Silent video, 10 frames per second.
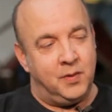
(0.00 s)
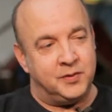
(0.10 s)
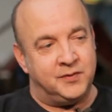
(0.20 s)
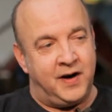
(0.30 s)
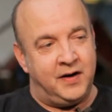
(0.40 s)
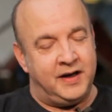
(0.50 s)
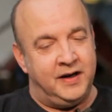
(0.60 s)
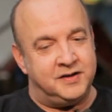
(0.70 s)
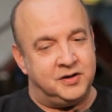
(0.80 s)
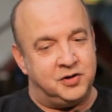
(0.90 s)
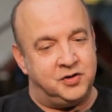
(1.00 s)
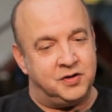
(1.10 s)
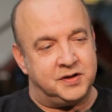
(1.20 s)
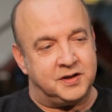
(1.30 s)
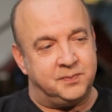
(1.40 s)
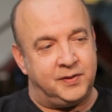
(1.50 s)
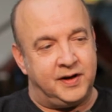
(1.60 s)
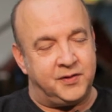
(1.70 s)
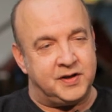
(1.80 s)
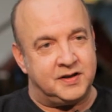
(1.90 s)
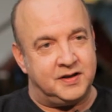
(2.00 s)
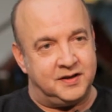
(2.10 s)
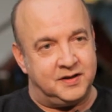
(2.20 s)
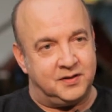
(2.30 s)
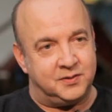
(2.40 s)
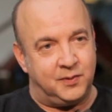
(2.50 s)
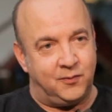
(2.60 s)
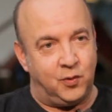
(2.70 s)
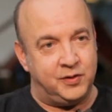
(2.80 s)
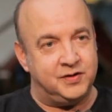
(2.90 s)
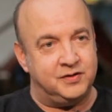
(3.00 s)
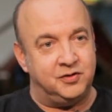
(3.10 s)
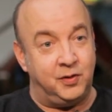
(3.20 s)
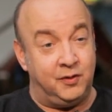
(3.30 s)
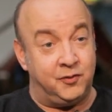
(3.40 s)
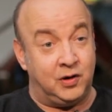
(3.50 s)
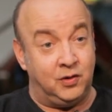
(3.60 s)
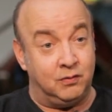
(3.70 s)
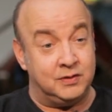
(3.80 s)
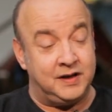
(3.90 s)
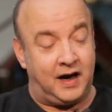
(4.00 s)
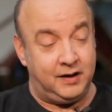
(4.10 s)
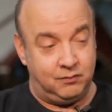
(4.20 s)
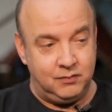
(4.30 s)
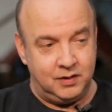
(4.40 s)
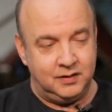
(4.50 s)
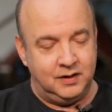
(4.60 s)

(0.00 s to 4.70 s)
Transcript: Well, it was very easy to choose this play for the season because we've wanted to do it for a long time.